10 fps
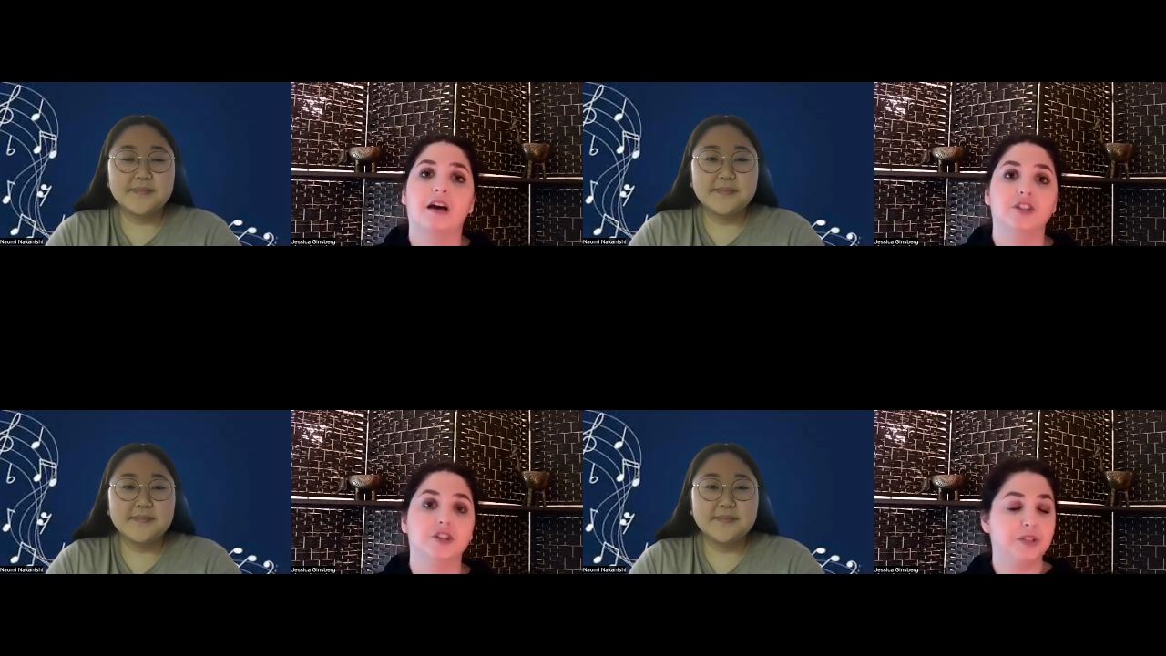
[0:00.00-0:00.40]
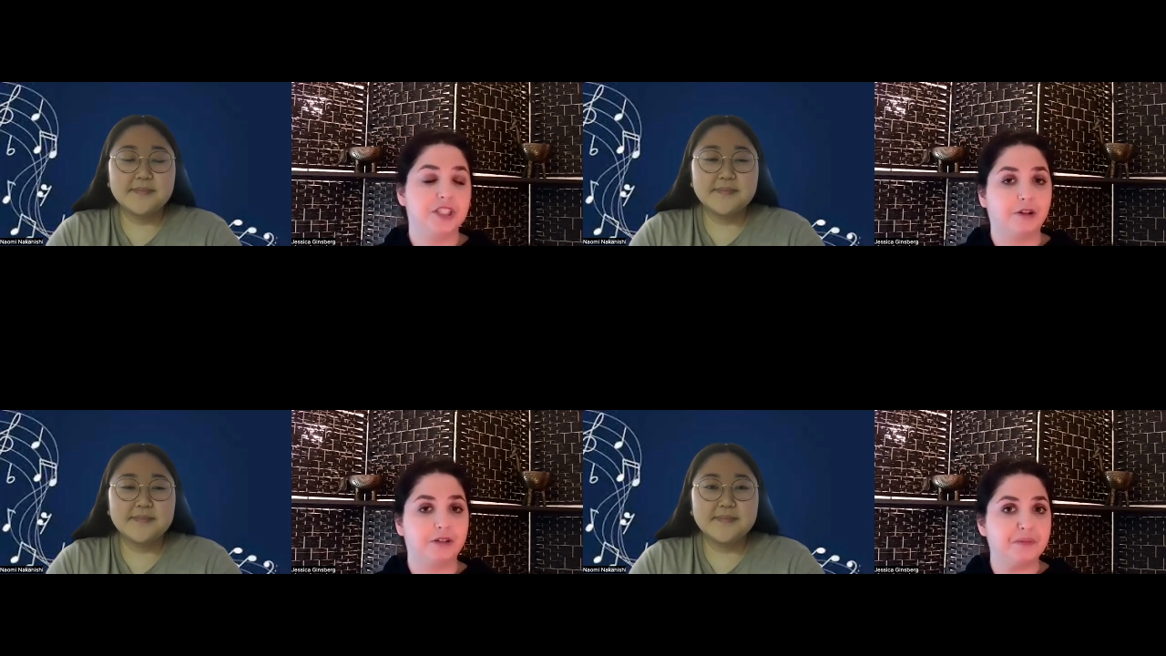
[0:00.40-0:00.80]
Speaker 1: just reach
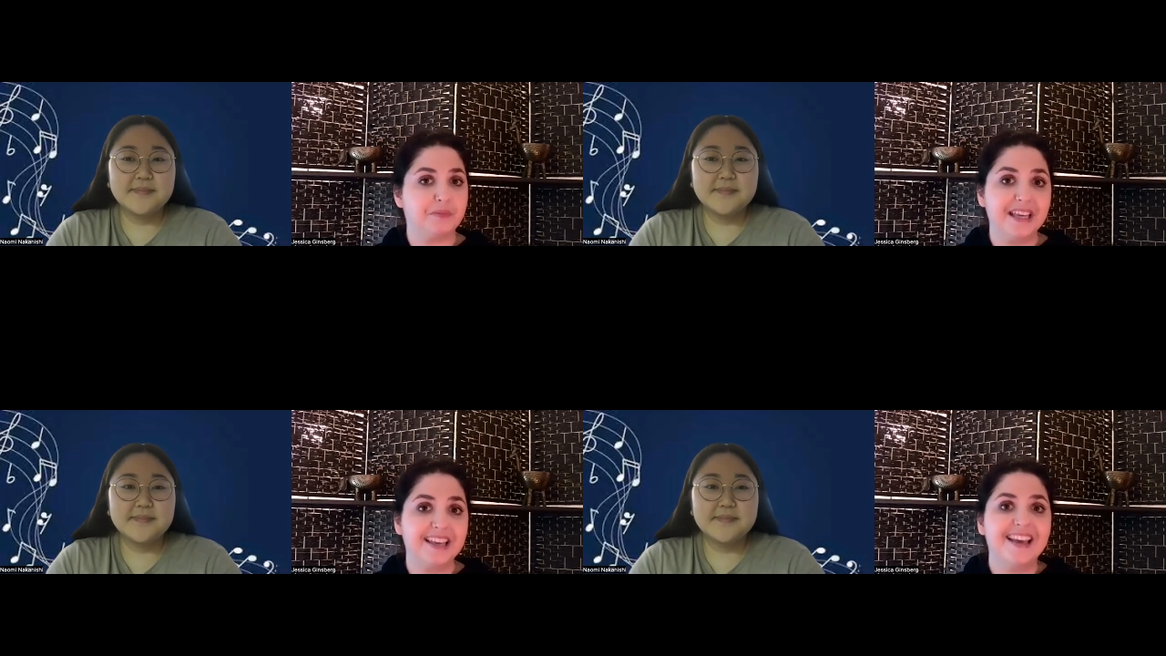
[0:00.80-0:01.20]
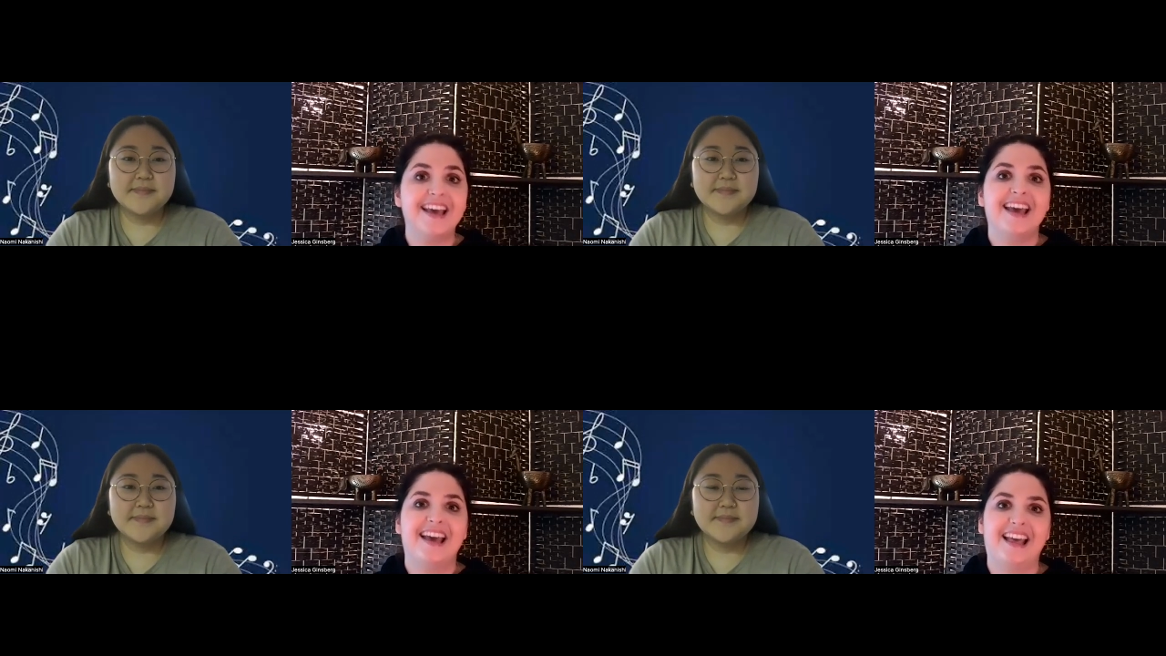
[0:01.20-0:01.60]
out to me
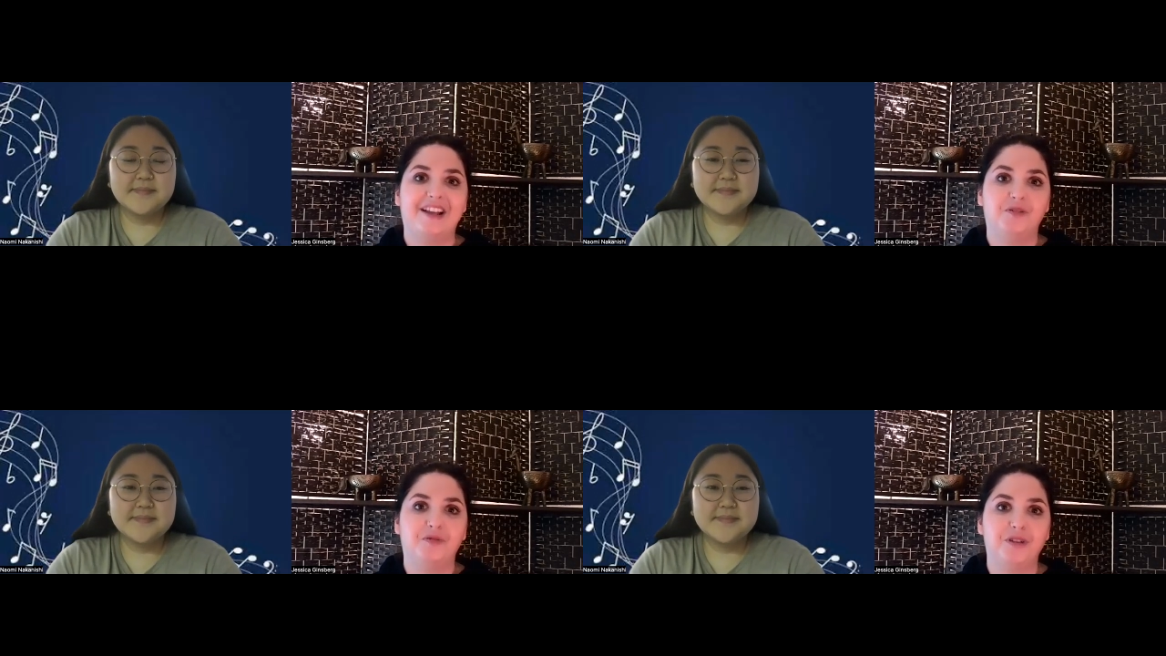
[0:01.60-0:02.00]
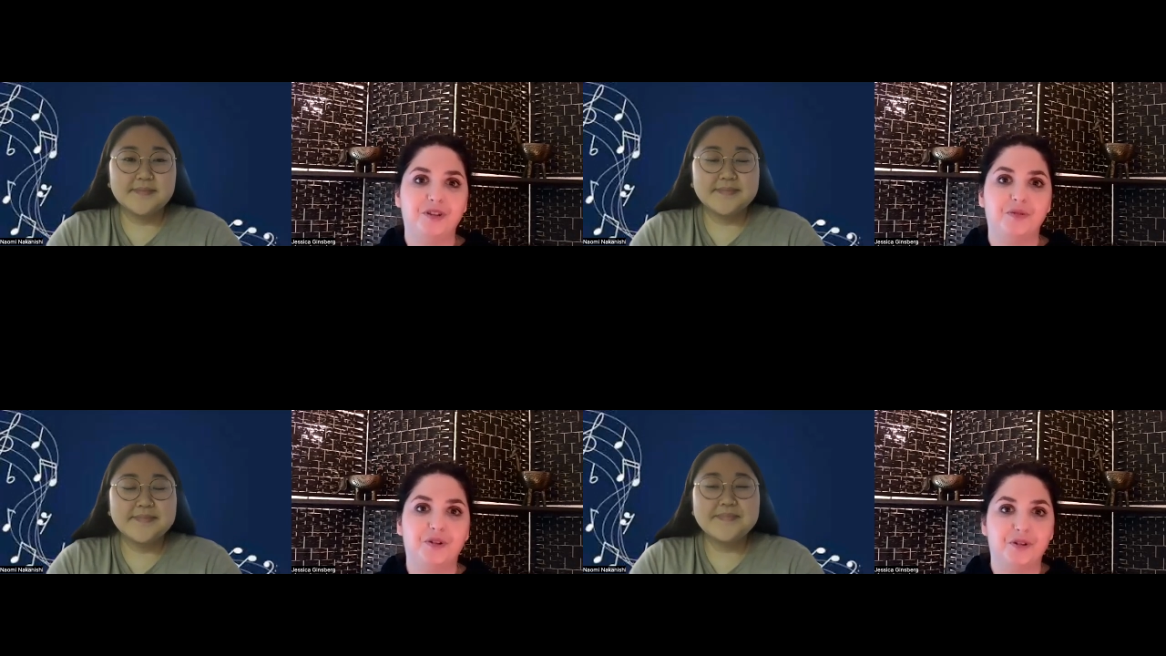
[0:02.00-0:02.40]
and we
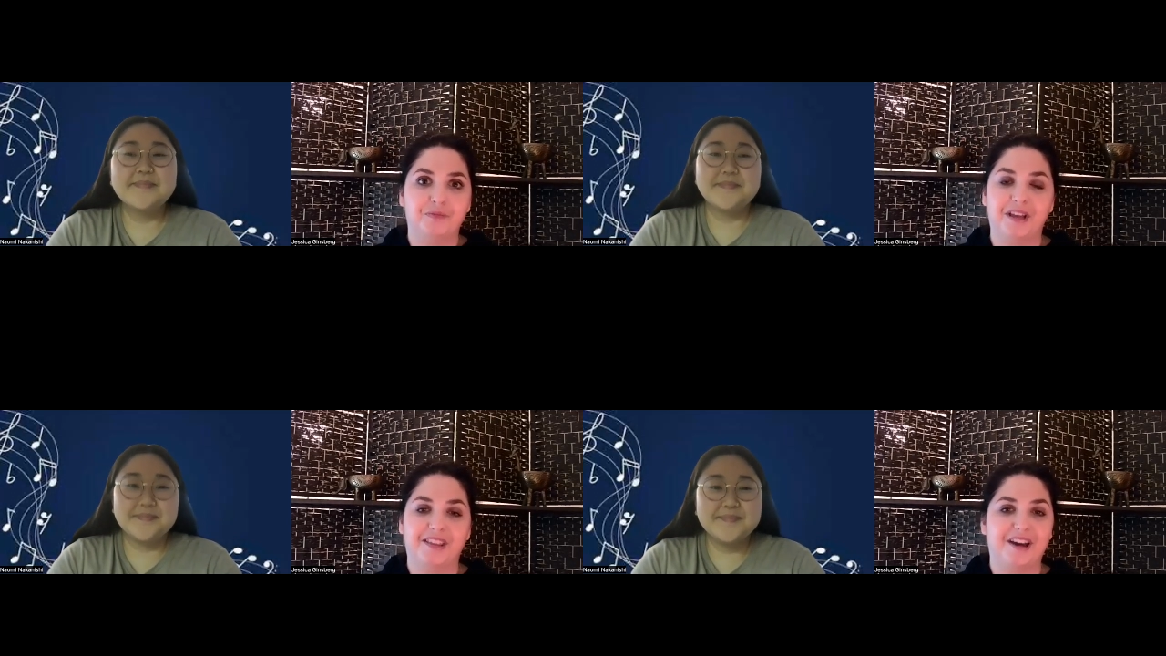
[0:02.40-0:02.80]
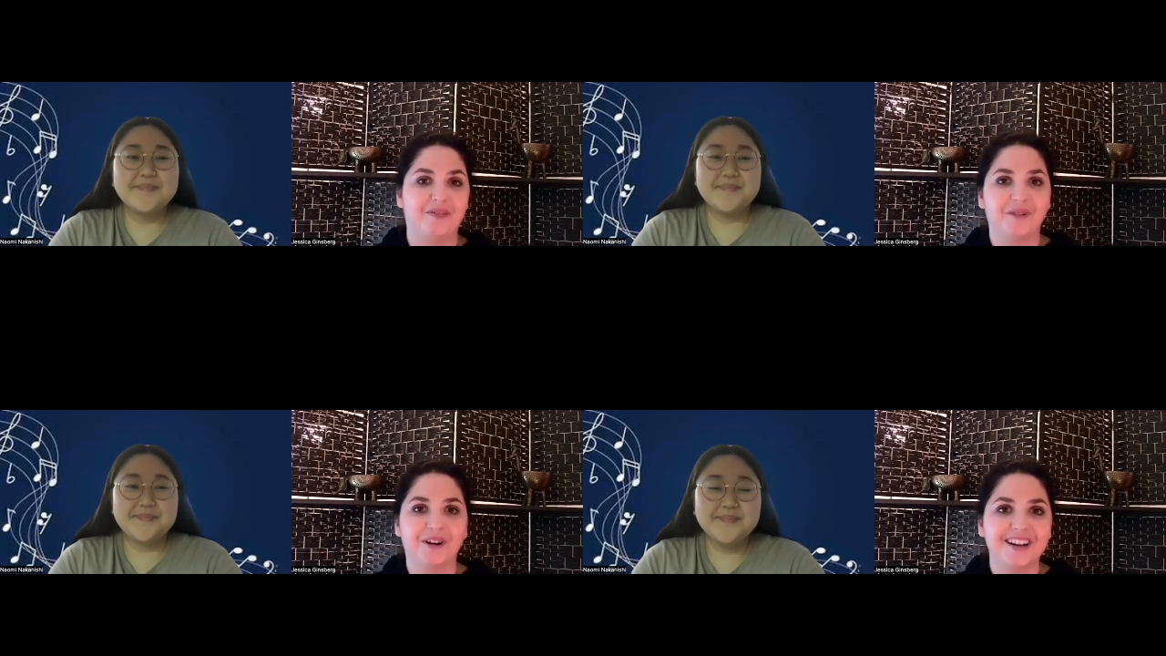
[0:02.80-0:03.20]
will make that
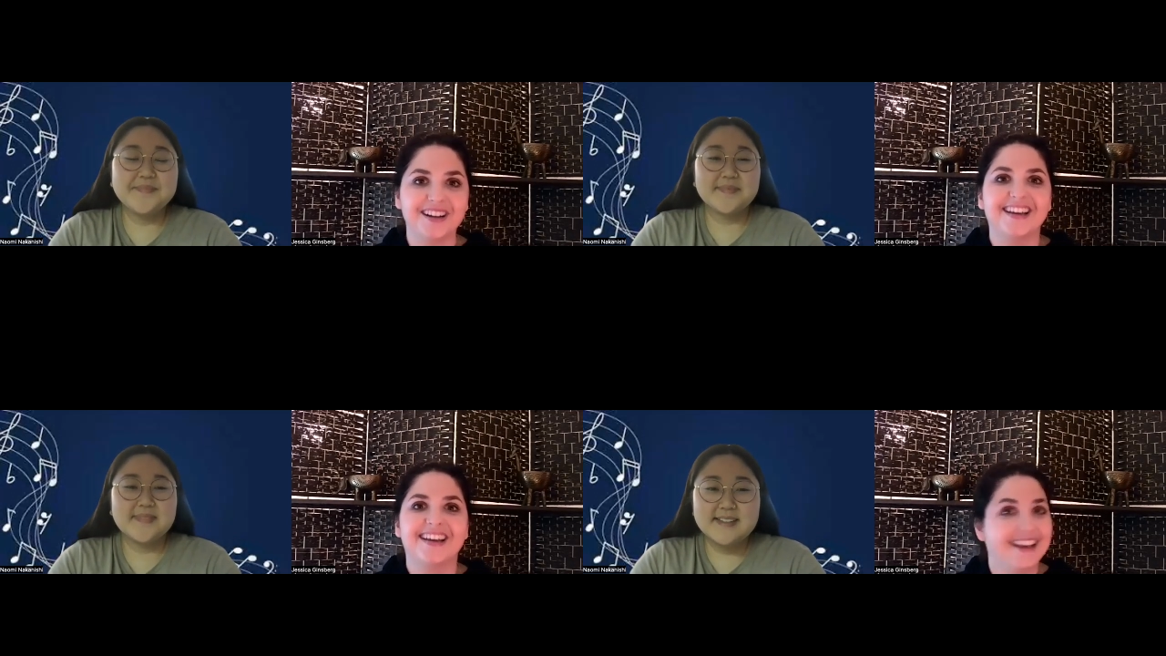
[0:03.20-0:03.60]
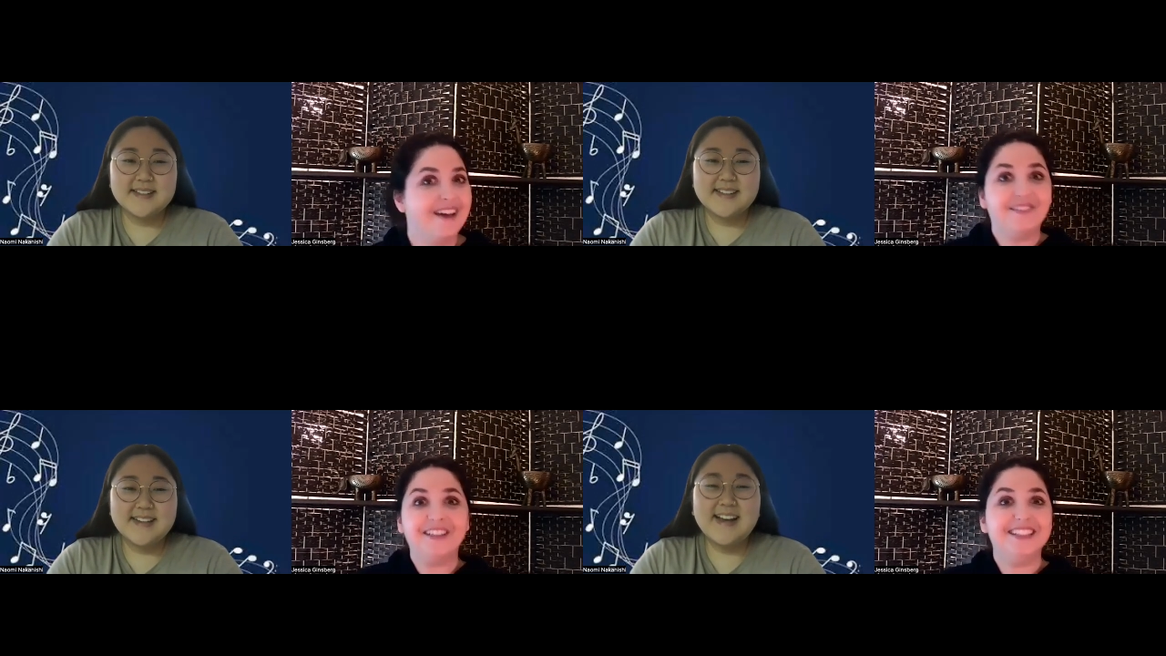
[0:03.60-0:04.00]
work.
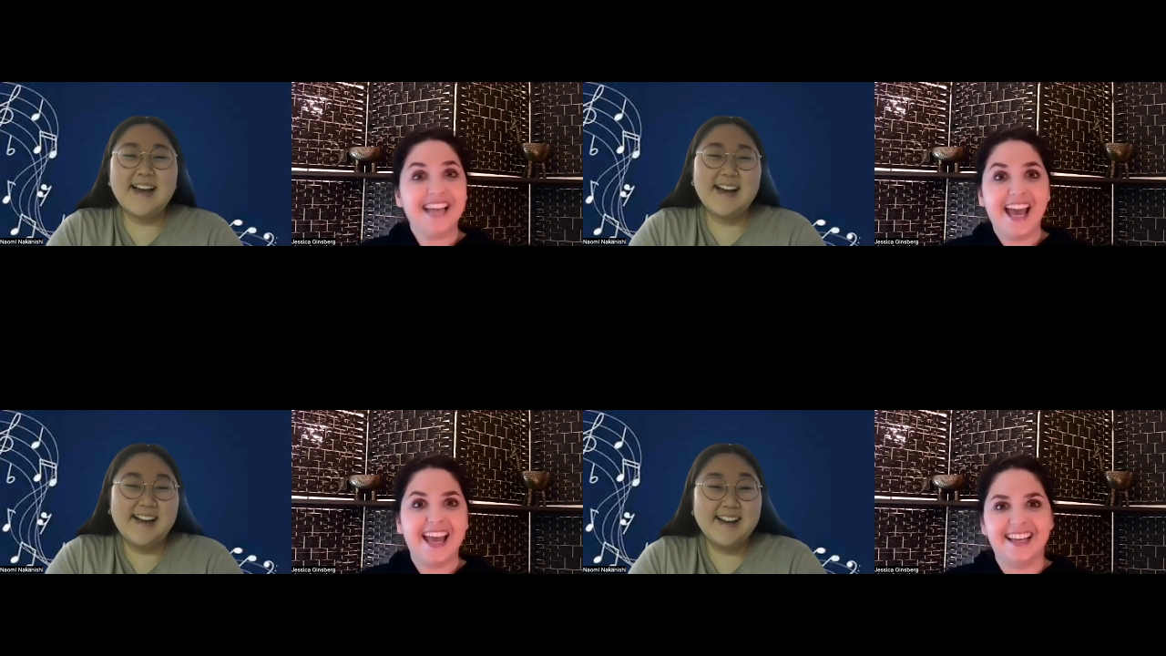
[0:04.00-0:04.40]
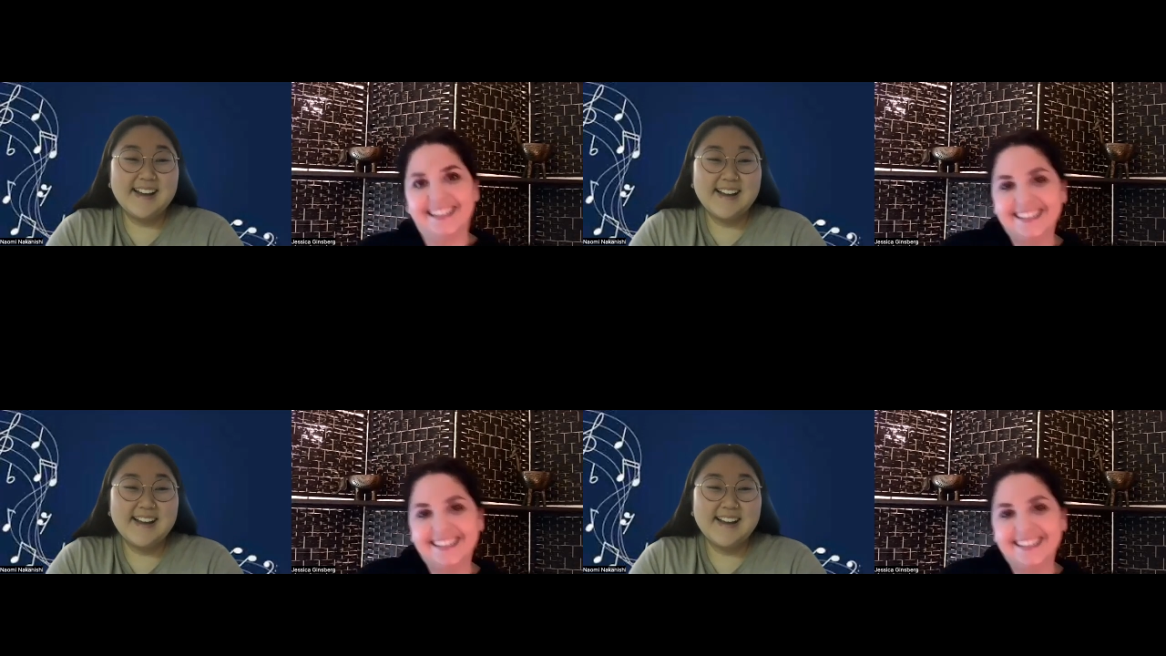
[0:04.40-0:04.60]
Have a good day.